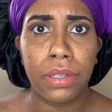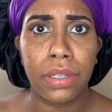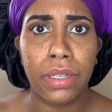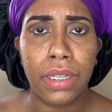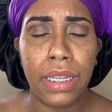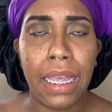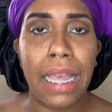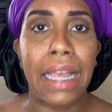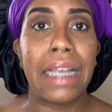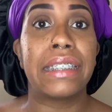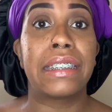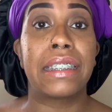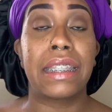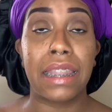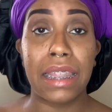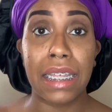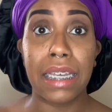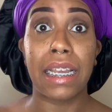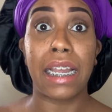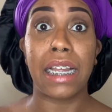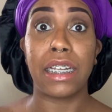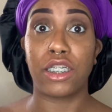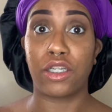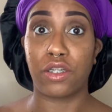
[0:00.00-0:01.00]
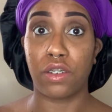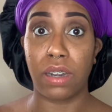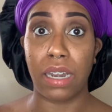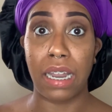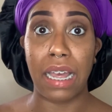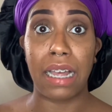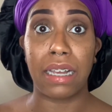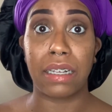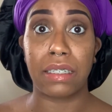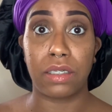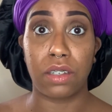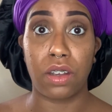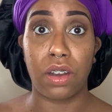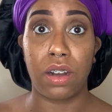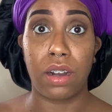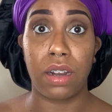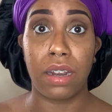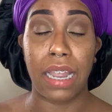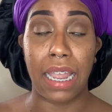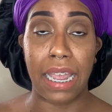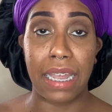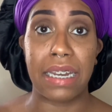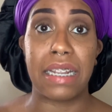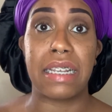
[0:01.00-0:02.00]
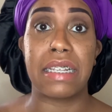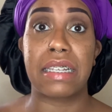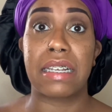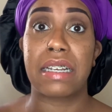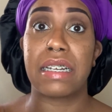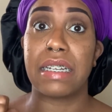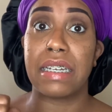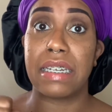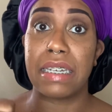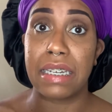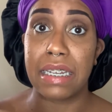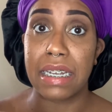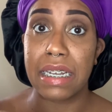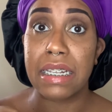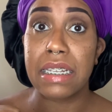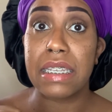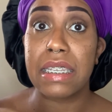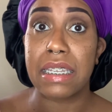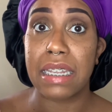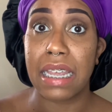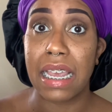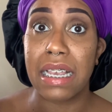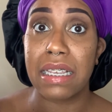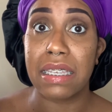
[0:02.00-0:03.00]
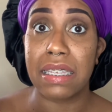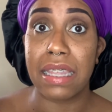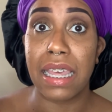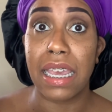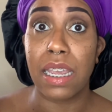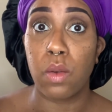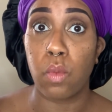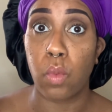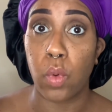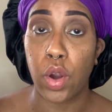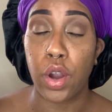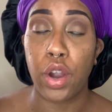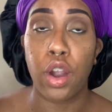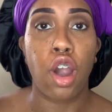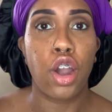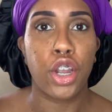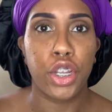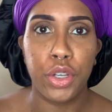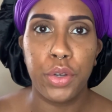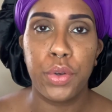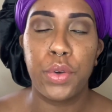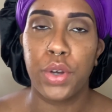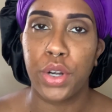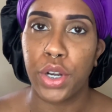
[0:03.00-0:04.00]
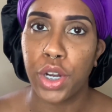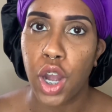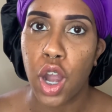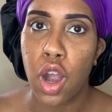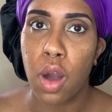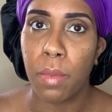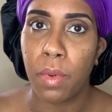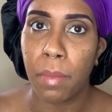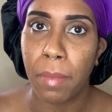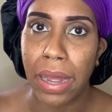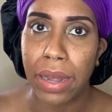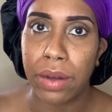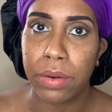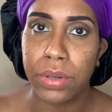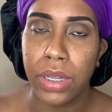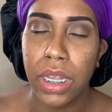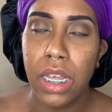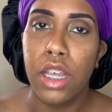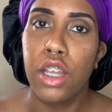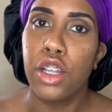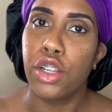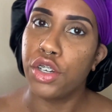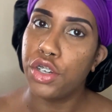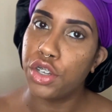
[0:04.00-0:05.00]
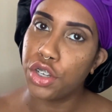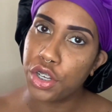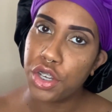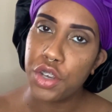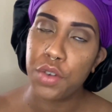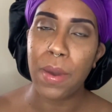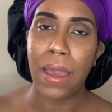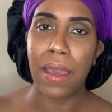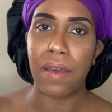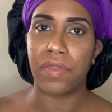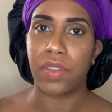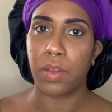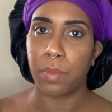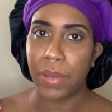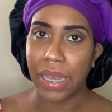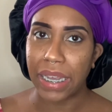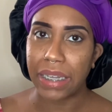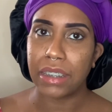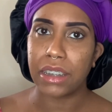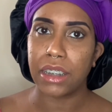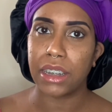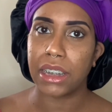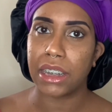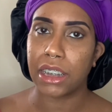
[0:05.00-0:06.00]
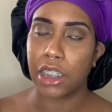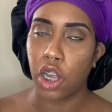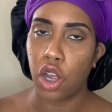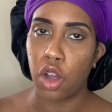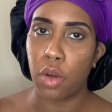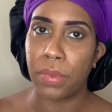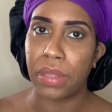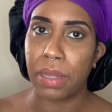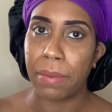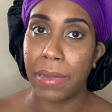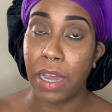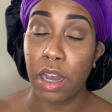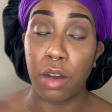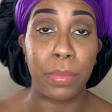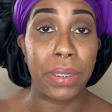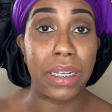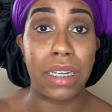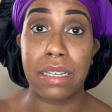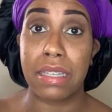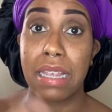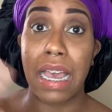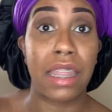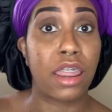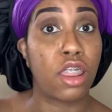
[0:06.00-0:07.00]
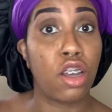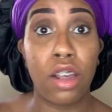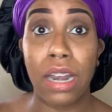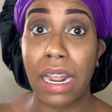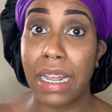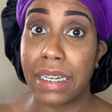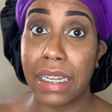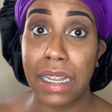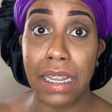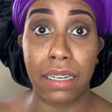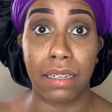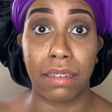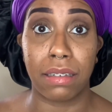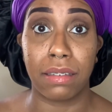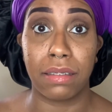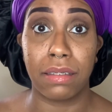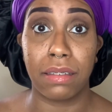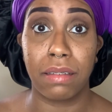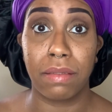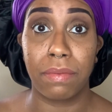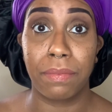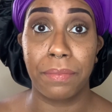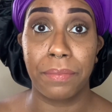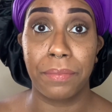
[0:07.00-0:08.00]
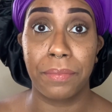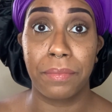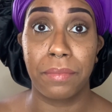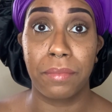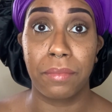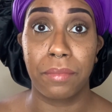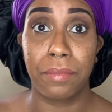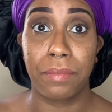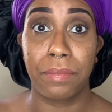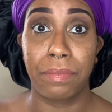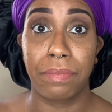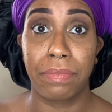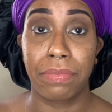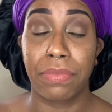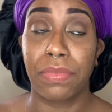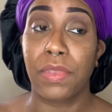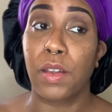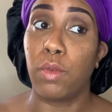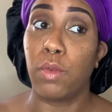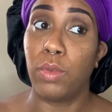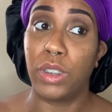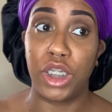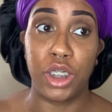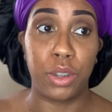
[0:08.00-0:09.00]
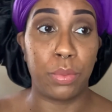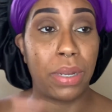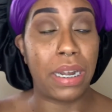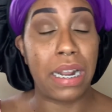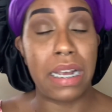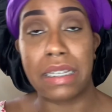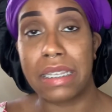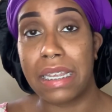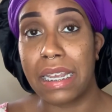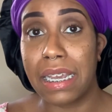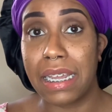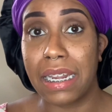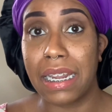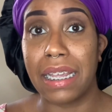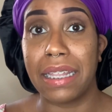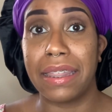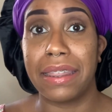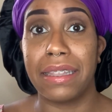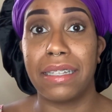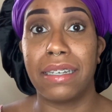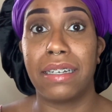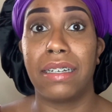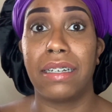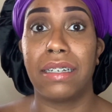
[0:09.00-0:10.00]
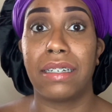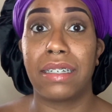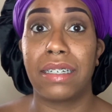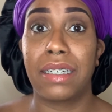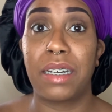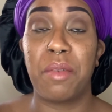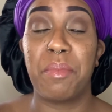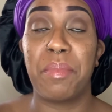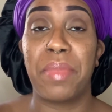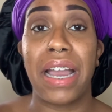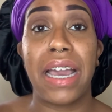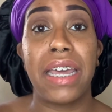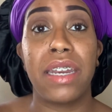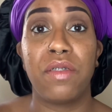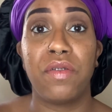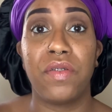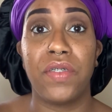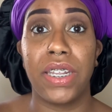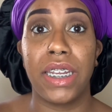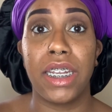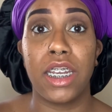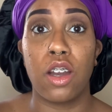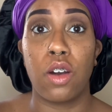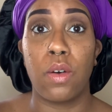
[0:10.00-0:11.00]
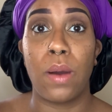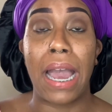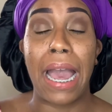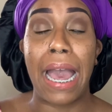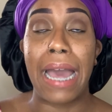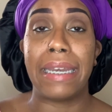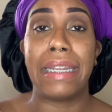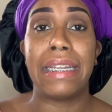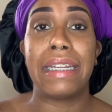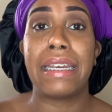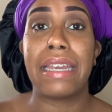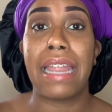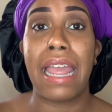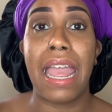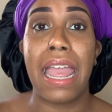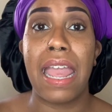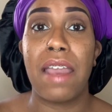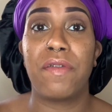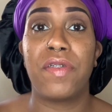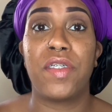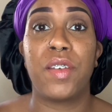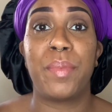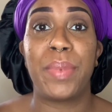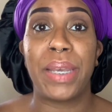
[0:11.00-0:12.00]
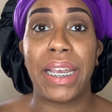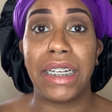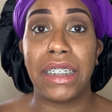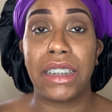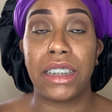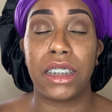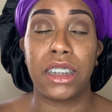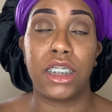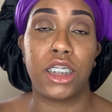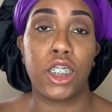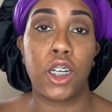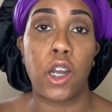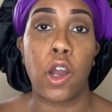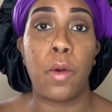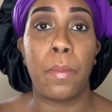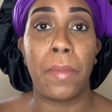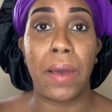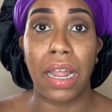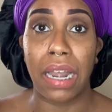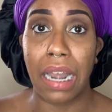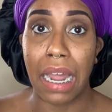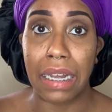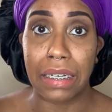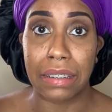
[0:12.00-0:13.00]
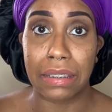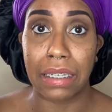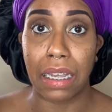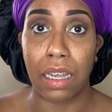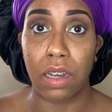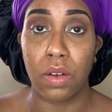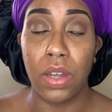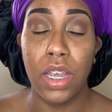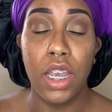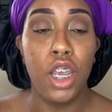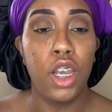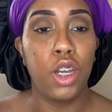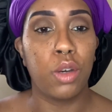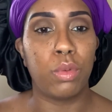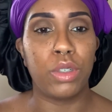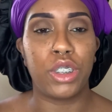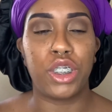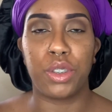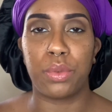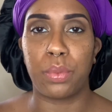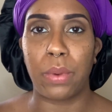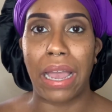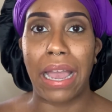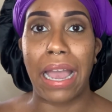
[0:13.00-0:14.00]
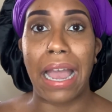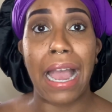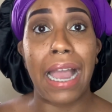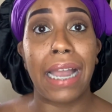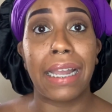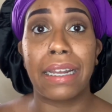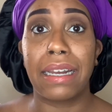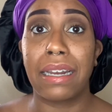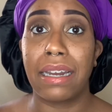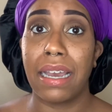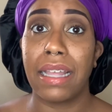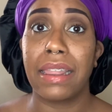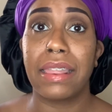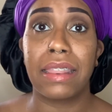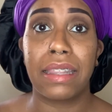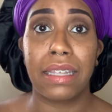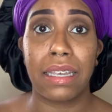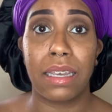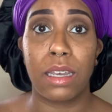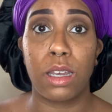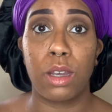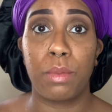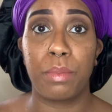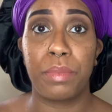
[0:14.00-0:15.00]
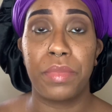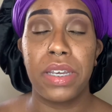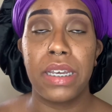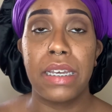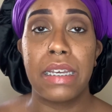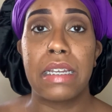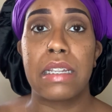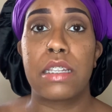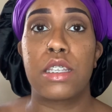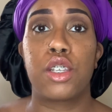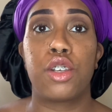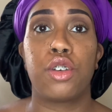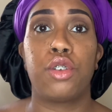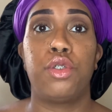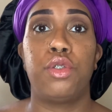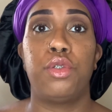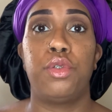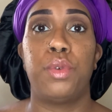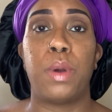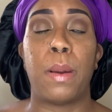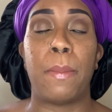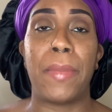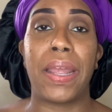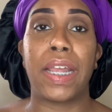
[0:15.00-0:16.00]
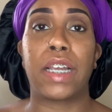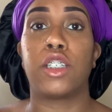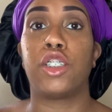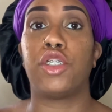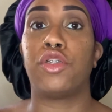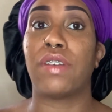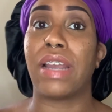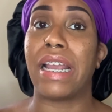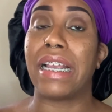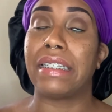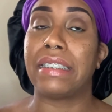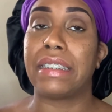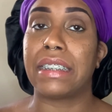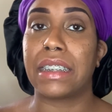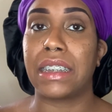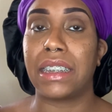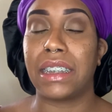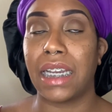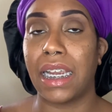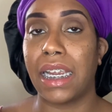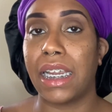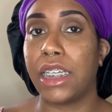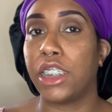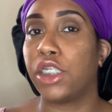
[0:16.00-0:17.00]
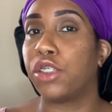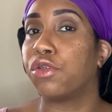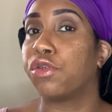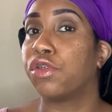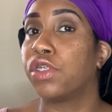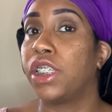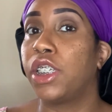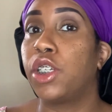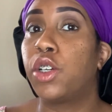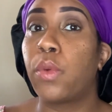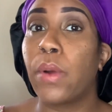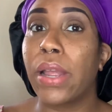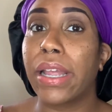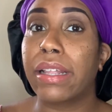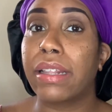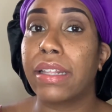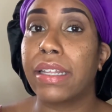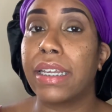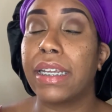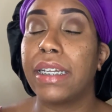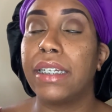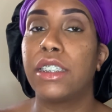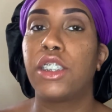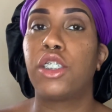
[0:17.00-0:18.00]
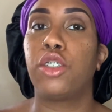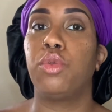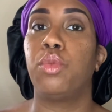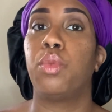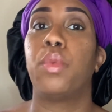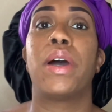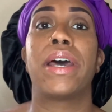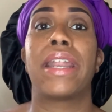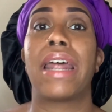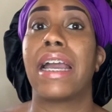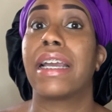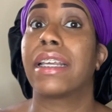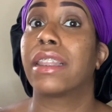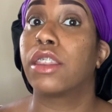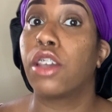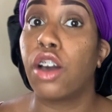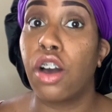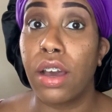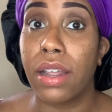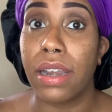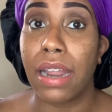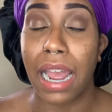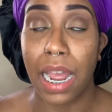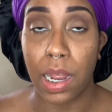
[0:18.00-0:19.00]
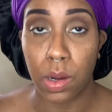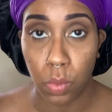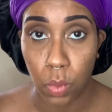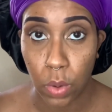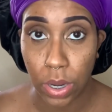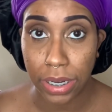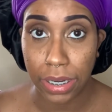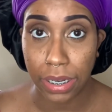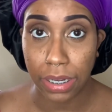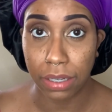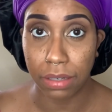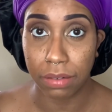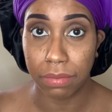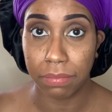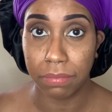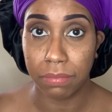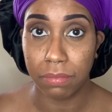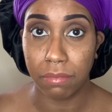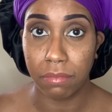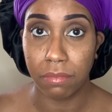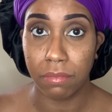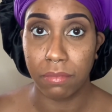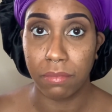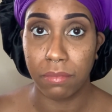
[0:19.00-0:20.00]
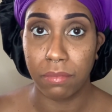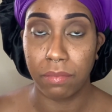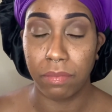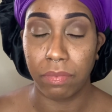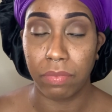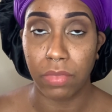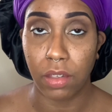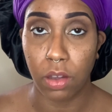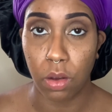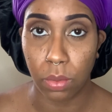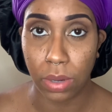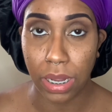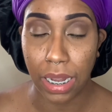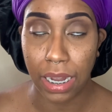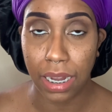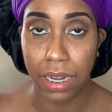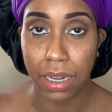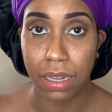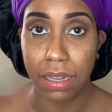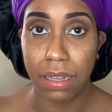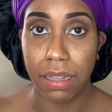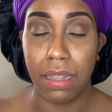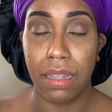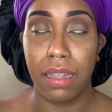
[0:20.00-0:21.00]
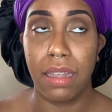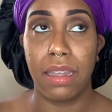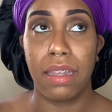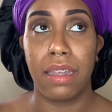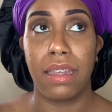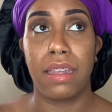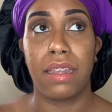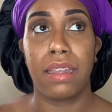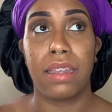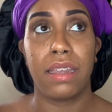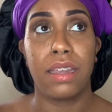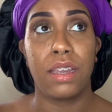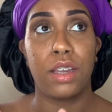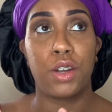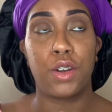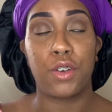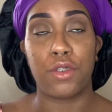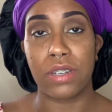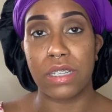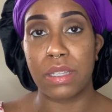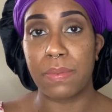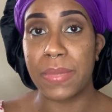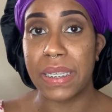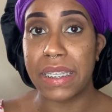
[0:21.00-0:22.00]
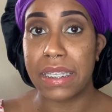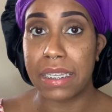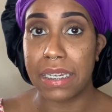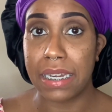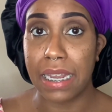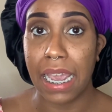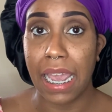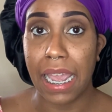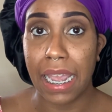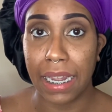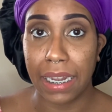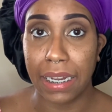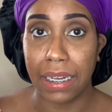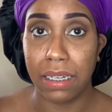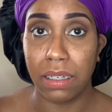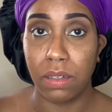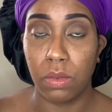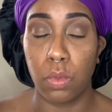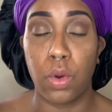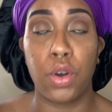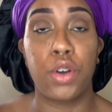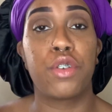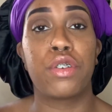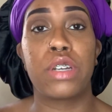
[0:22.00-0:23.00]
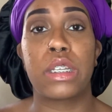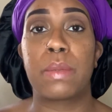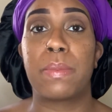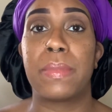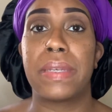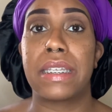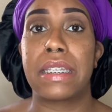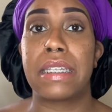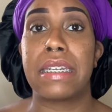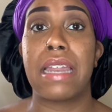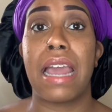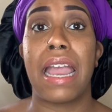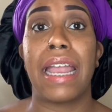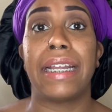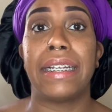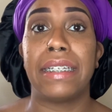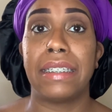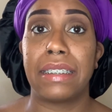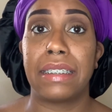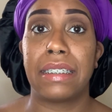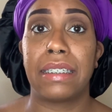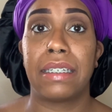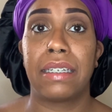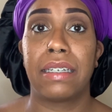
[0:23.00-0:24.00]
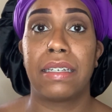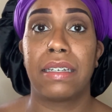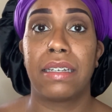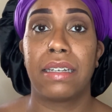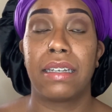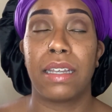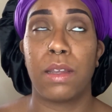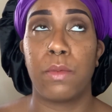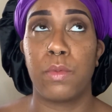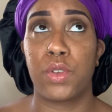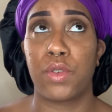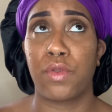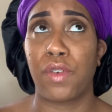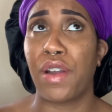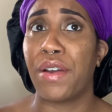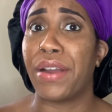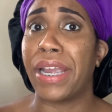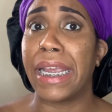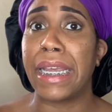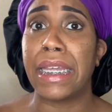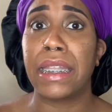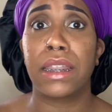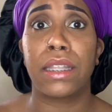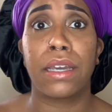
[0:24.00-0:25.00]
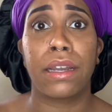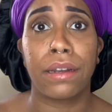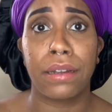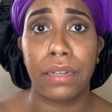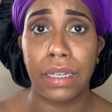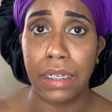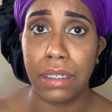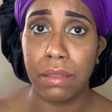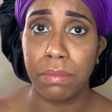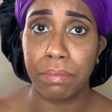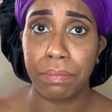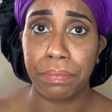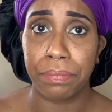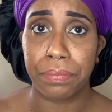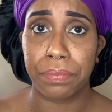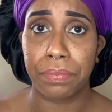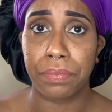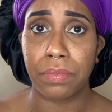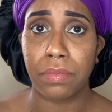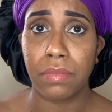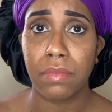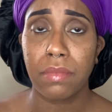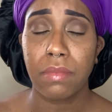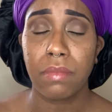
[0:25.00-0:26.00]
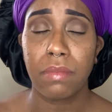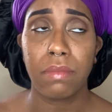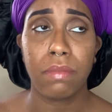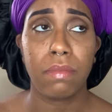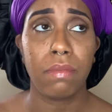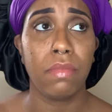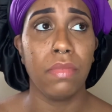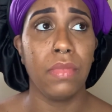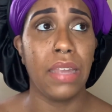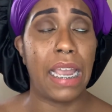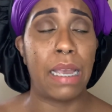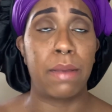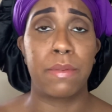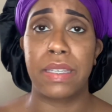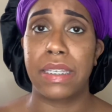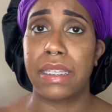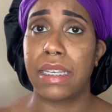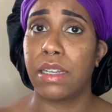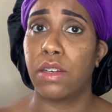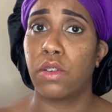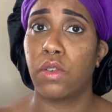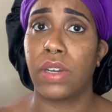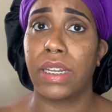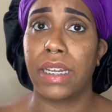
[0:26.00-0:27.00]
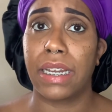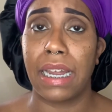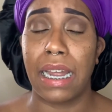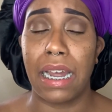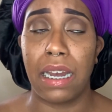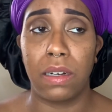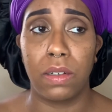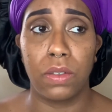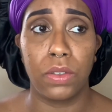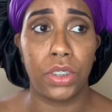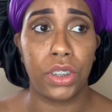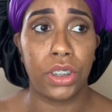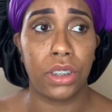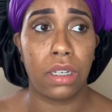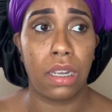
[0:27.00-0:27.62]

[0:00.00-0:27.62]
As thick as your locks are and as condensed as they were, are you going to comb them out? Do you have the patience to comb them out? Because I thought I didn't. Which is what I said in the combining video. I didn't have the patience to comb my locks out, which is why I cut them to make a drastic change really quickly to what I thought I wanted. Okay? Christmas Day, well, Christmas night, it was around 8:30. I'm sitting on the couch,